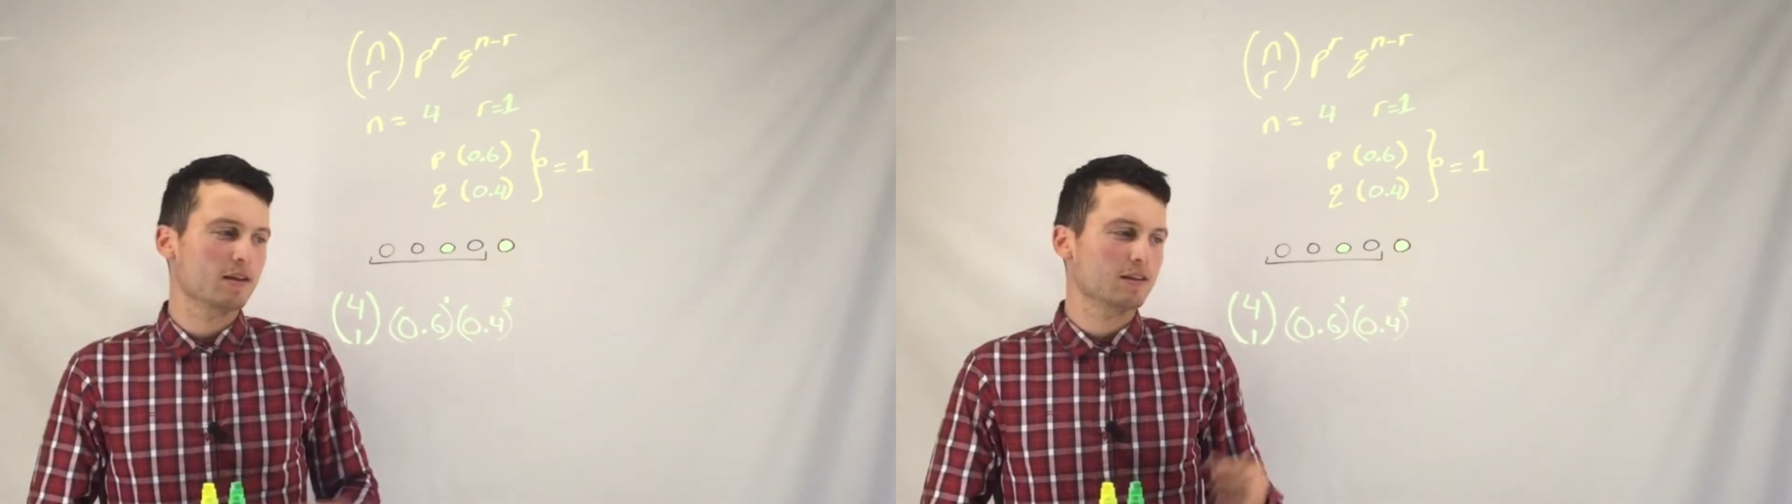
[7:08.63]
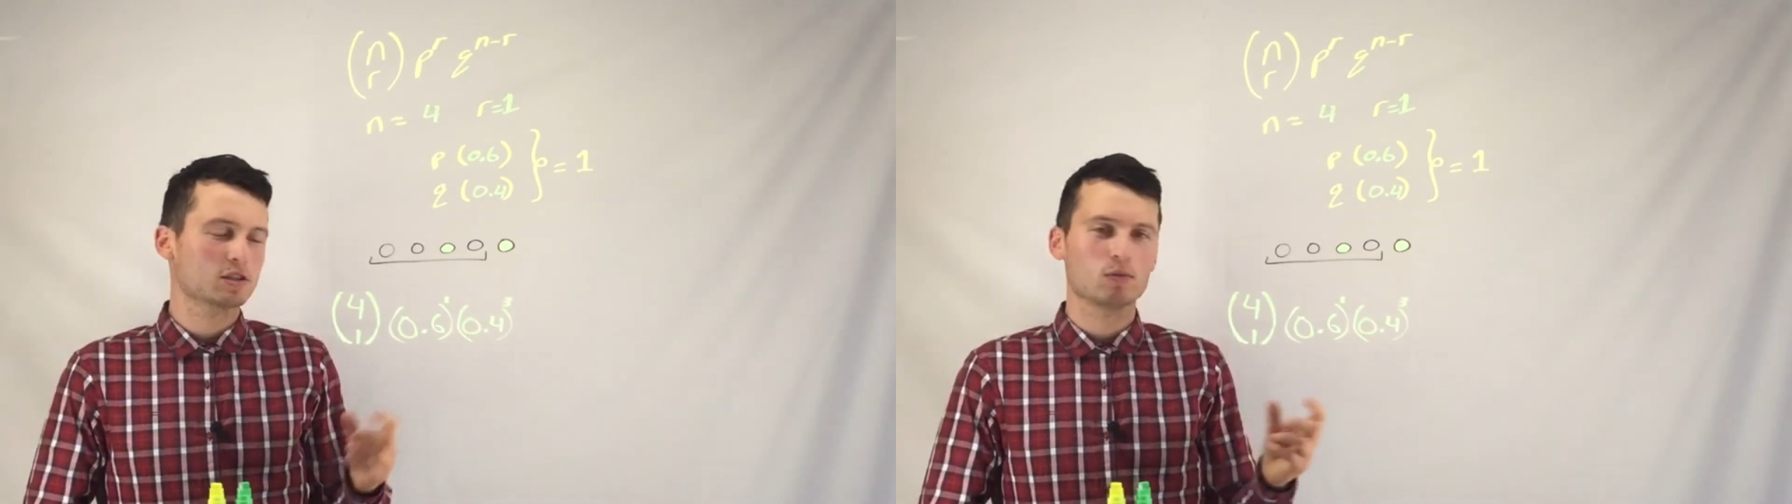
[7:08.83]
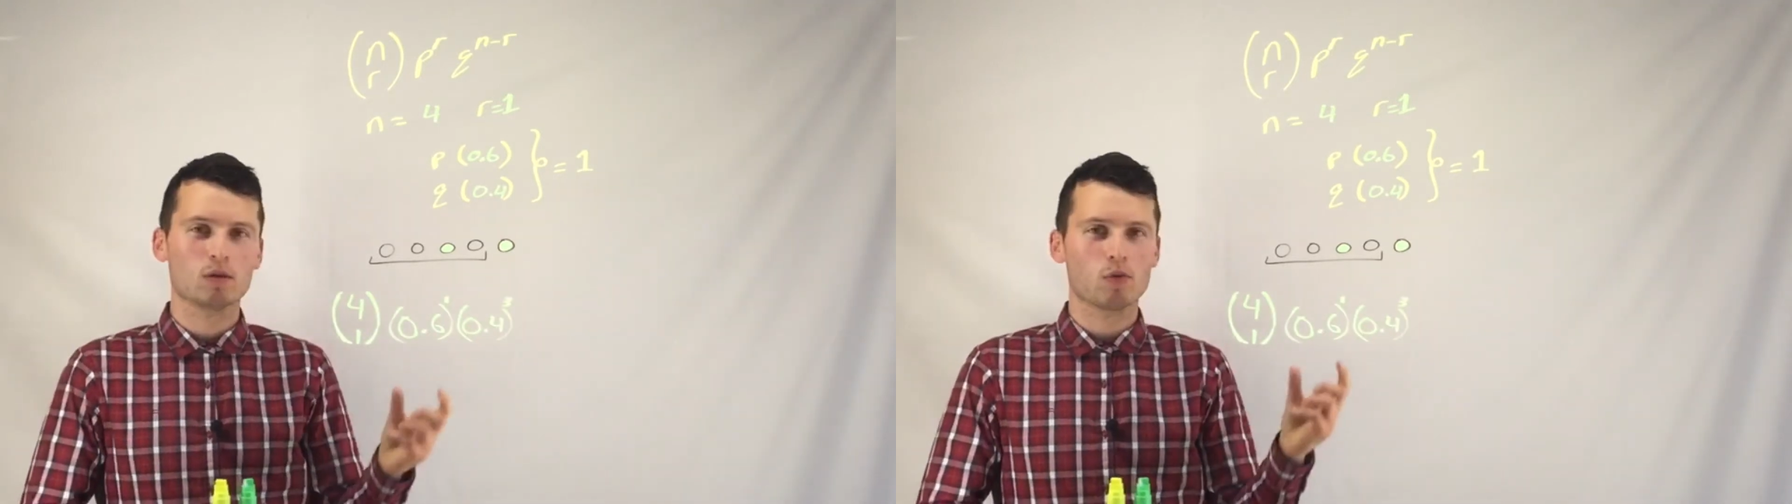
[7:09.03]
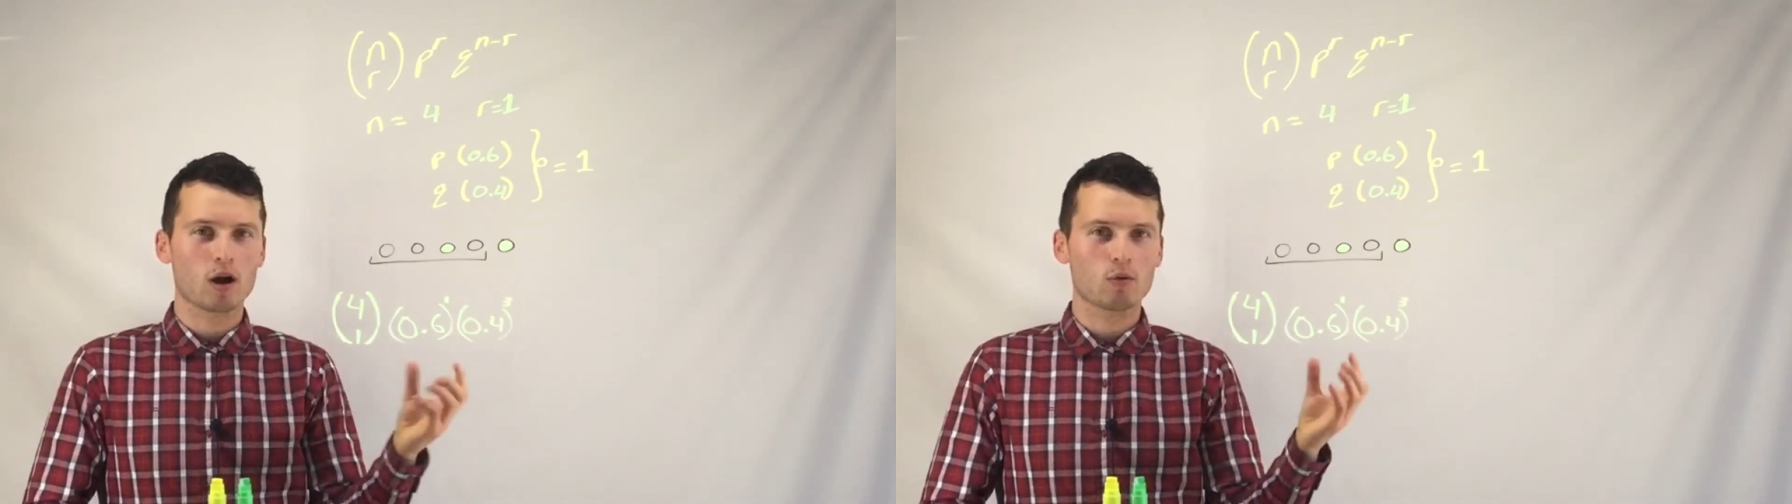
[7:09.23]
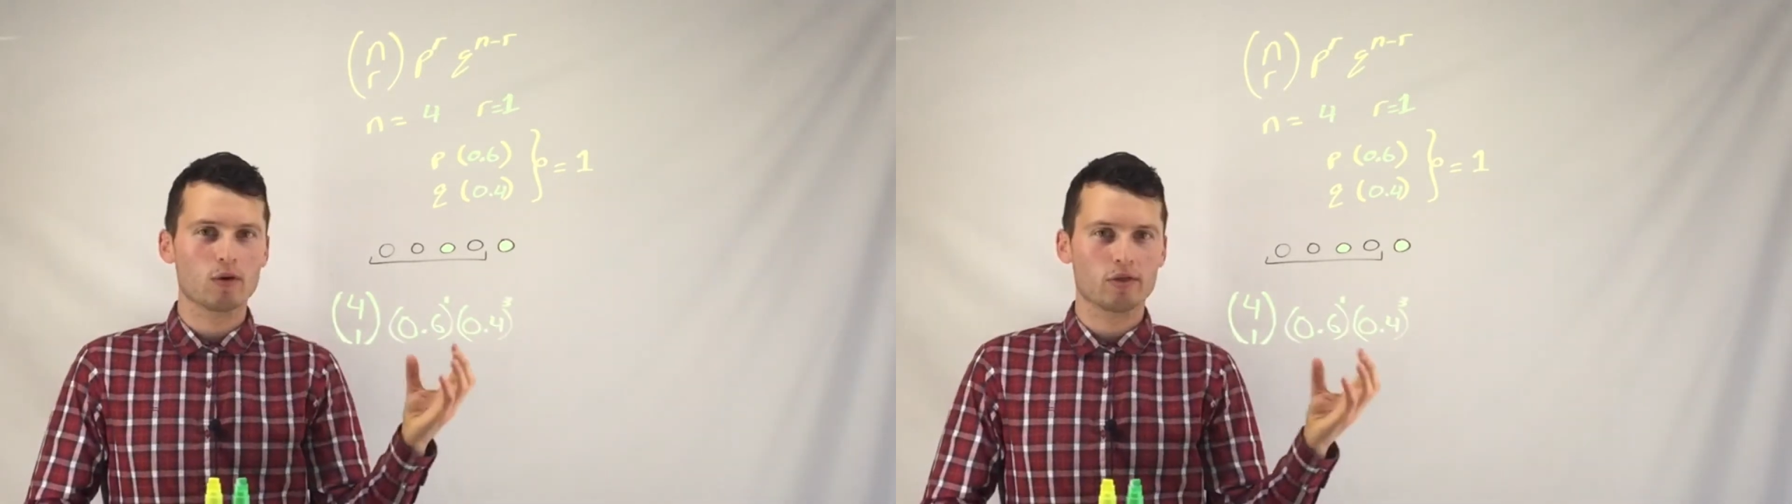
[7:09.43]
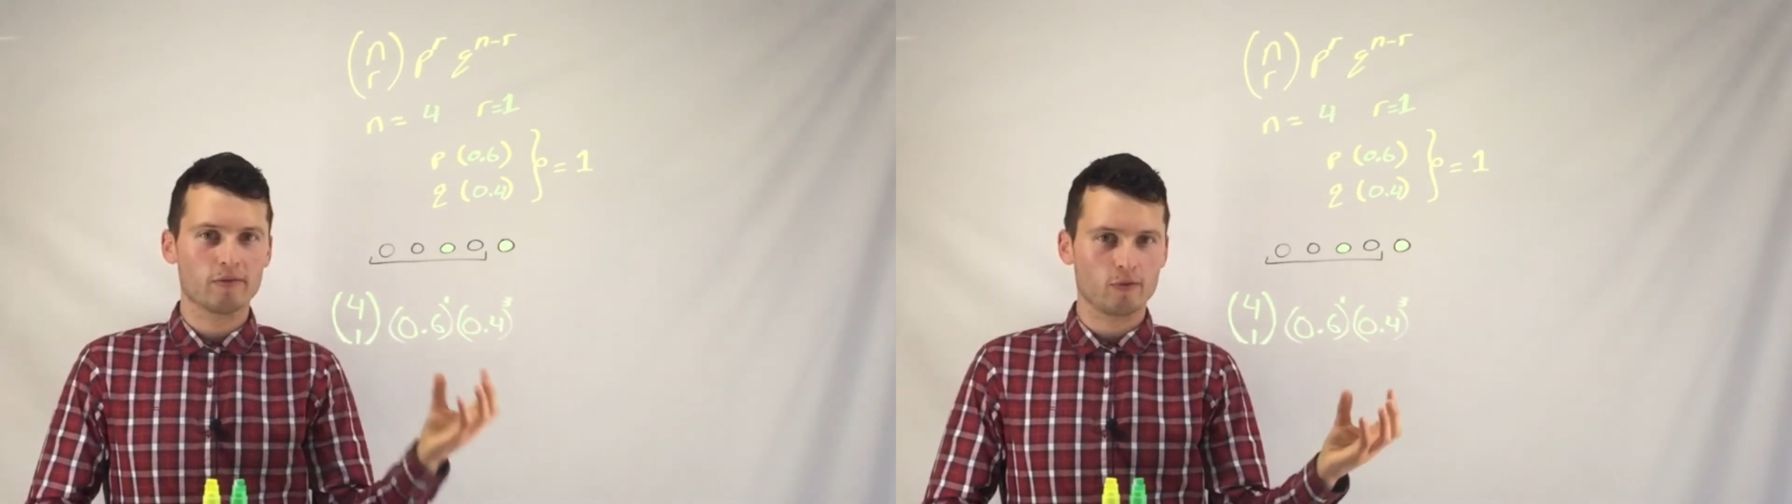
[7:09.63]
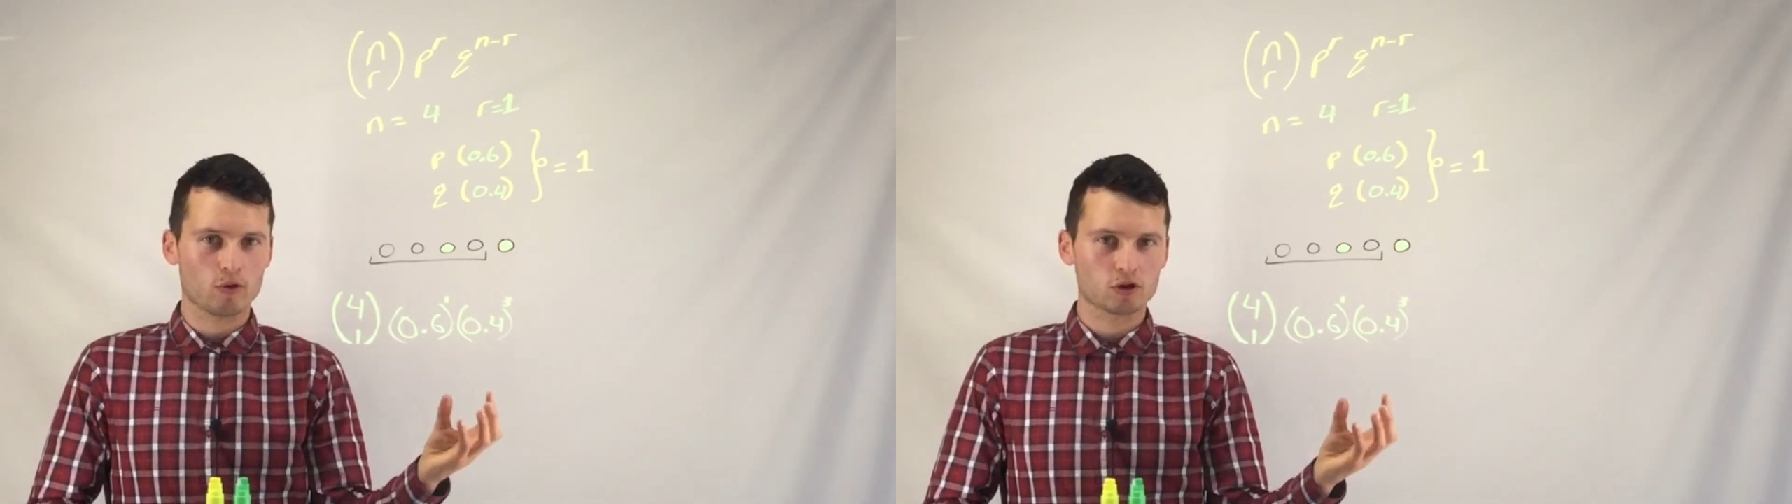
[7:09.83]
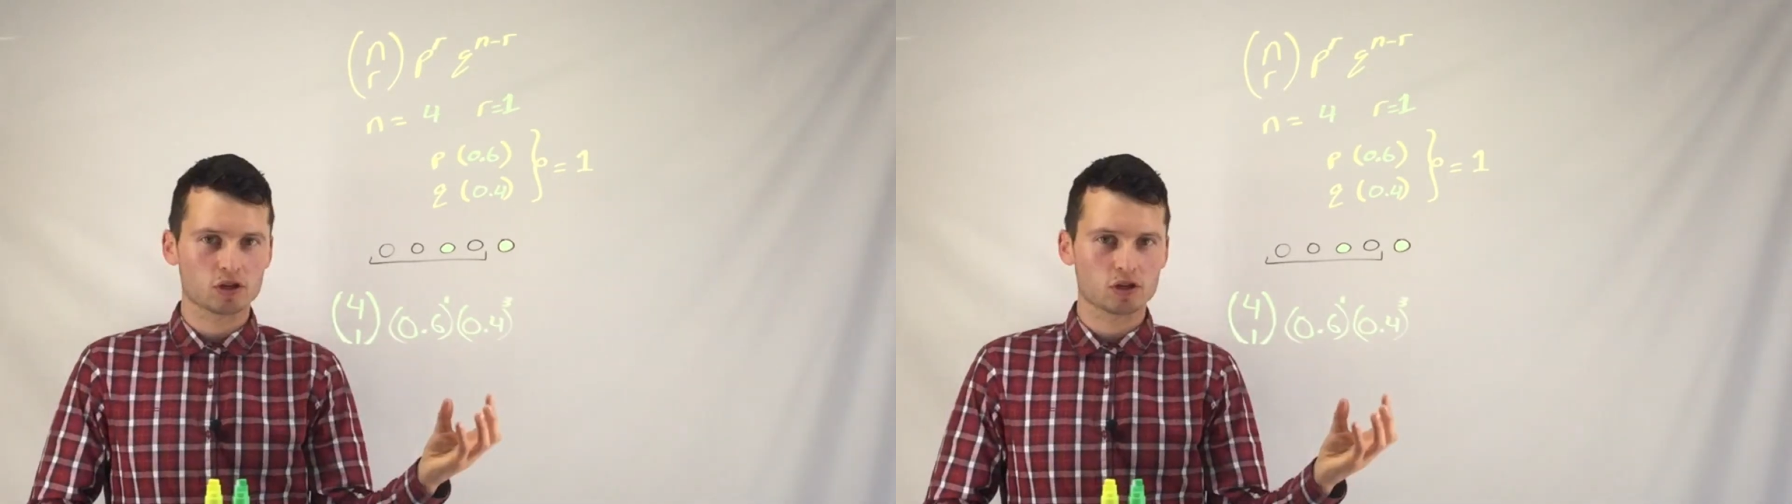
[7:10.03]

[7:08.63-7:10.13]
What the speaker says: So we'll work with the 4